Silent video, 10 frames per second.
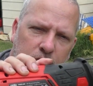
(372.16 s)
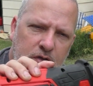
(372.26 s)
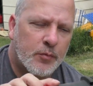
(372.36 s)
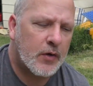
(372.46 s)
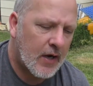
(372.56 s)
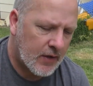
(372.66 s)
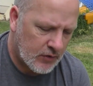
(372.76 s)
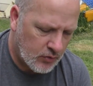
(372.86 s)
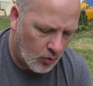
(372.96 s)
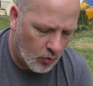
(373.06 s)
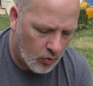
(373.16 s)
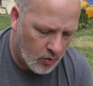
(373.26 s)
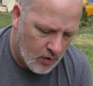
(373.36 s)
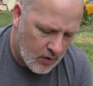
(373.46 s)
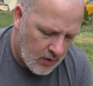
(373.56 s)
reciprocating saw
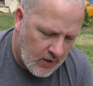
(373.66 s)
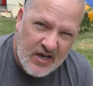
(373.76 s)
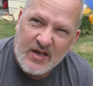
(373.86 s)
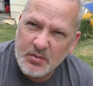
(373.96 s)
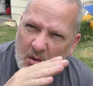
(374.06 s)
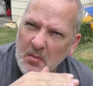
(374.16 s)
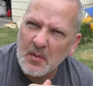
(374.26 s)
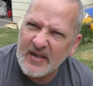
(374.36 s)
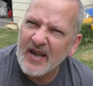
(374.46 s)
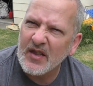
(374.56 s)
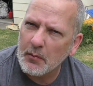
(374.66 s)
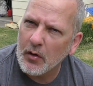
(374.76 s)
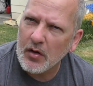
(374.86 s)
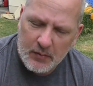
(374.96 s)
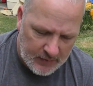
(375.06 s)
is probably down the
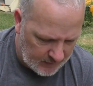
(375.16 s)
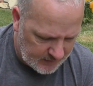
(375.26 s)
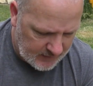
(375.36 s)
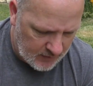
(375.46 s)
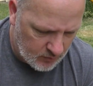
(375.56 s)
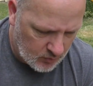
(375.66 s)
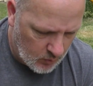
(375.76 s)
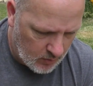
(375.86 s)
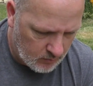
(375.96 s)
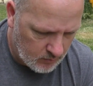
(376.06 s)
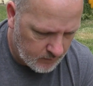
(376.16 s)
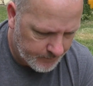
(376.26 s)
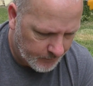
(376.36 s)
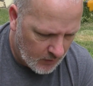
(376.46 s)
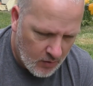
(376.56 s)
bottom of the list there as well.
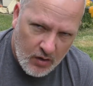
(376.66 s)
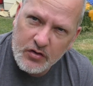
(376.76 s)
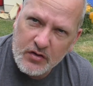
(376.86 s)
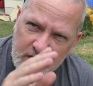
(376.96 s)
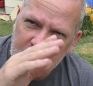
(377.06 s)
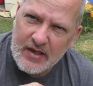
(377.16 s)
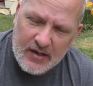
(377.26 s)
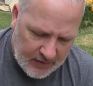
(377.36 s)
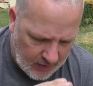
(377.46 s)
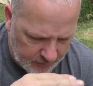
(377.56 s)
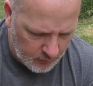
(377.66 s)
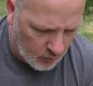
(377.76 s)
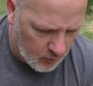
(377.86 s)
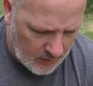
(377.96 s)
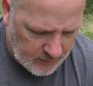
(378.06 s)
I should sit down and go
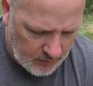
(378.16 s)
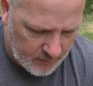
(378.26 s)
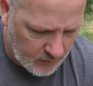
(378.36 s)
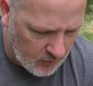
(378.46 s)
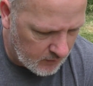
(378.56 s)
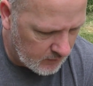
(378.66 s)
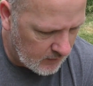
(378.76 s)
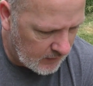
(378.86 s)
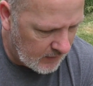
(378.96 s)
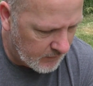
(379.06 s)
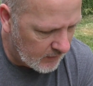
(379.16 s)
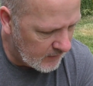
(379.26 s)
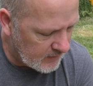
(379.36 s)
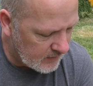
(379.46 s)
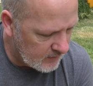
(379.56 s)
through all the ones that I've got and give you a
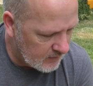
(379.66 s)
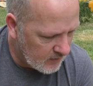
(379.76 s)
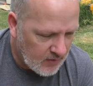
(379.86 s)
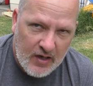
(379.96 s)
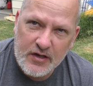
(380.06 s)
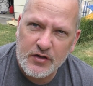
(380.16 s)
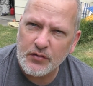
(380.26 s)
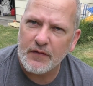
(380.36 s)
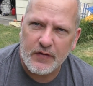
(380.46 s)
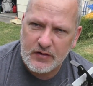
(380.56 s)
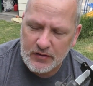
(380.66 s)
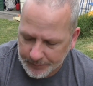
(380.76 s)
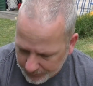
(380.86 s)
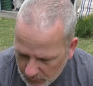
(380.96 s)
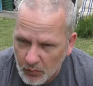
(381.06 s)
list and just revisit
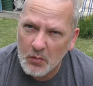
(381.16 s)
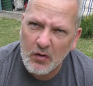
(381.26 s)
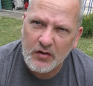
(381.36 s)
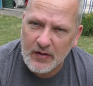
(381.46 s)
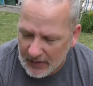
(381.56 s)
them. We might do